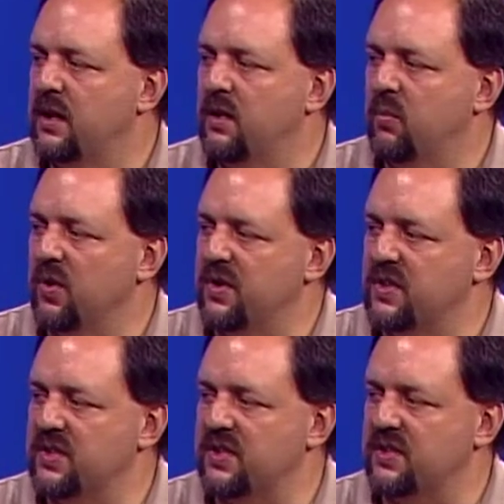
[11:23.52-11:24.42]

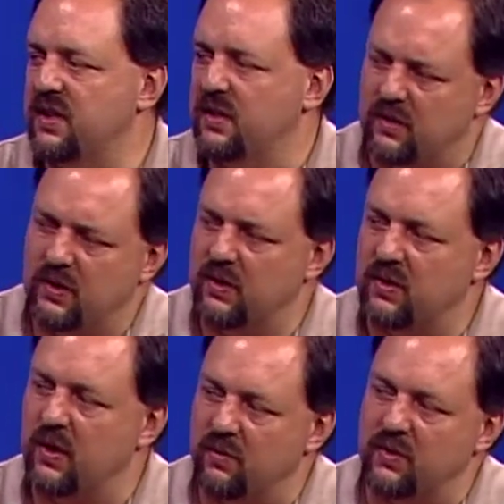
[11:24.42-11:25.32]

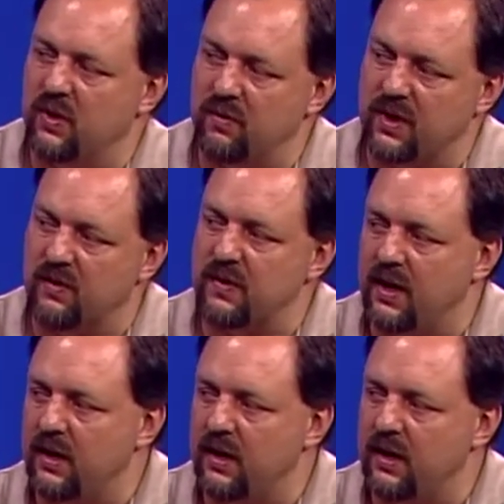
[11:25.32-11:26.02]
Do you get that?